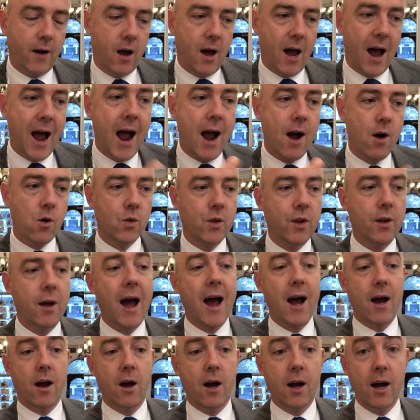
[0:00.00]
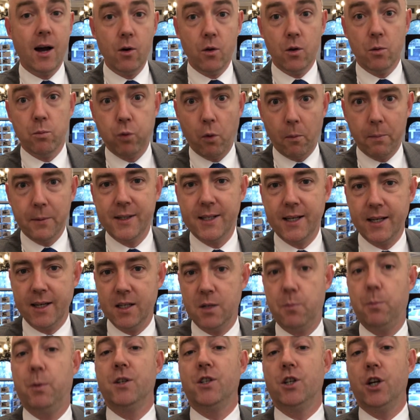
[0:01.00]
how the property
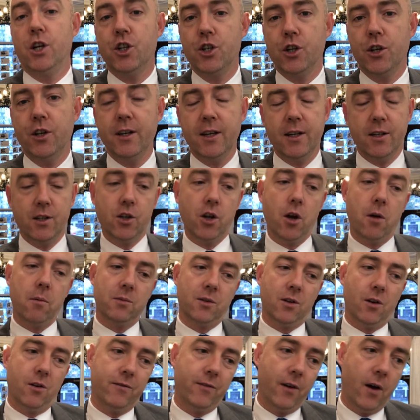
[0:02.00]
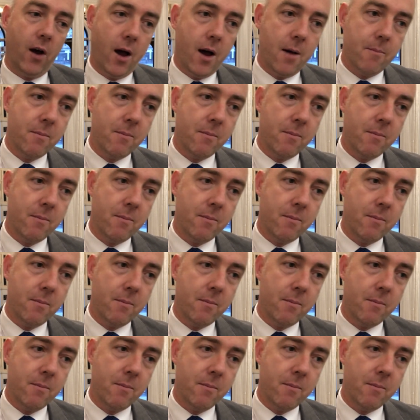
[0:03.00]
is positioned in terms of.